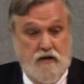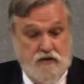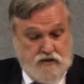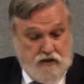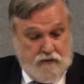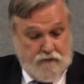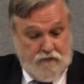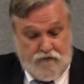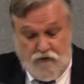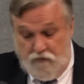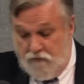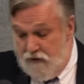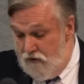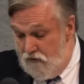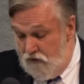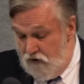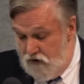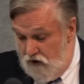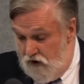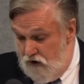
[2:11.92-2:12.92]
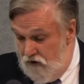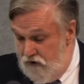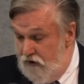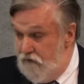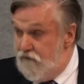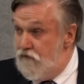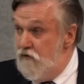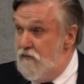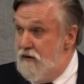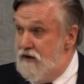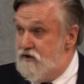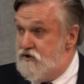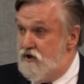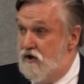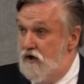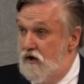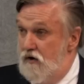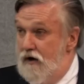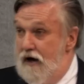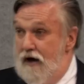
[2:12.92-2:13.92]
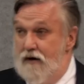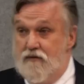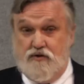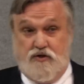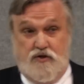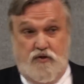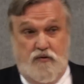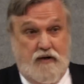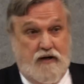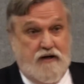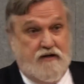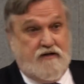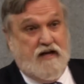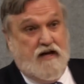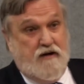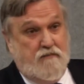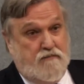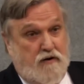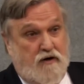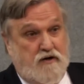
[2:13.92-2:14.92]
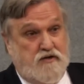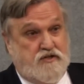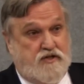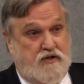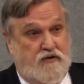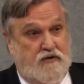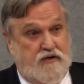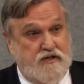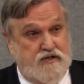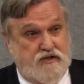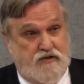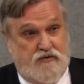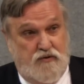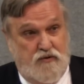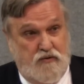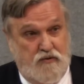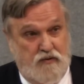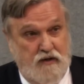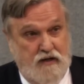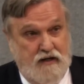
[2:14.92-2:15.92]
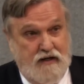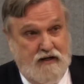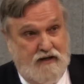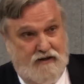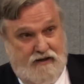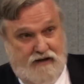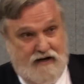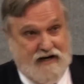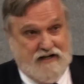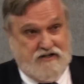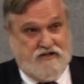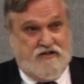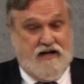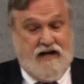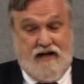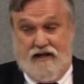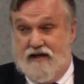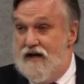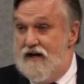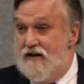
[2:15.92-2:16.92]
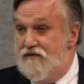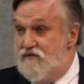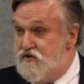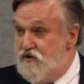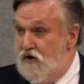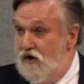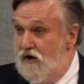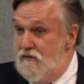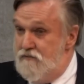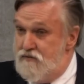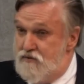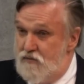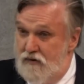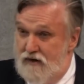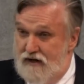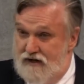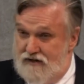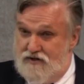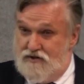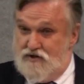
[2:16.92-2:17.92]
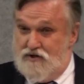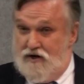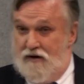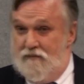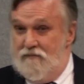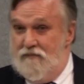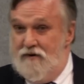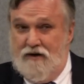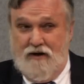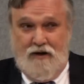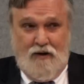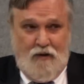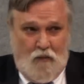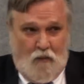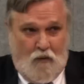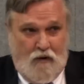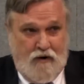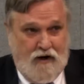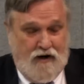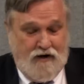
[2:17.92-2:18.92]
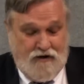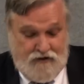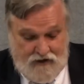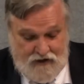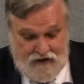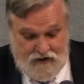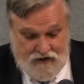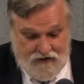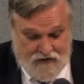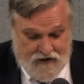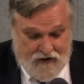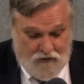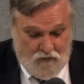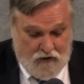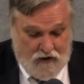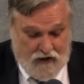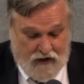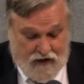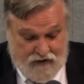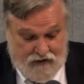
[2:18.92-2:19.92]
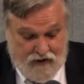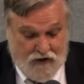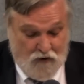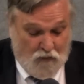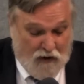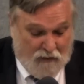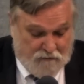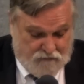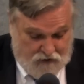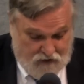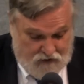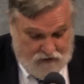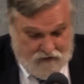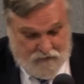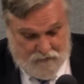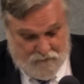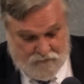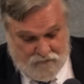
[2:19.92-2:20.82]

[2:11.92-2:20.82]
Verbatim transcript: Some of you may recall that a few months ago, I was doing a ten-part series through the next decade of Psalms, and we got to Psalm one nineteen, and then we got interrupted.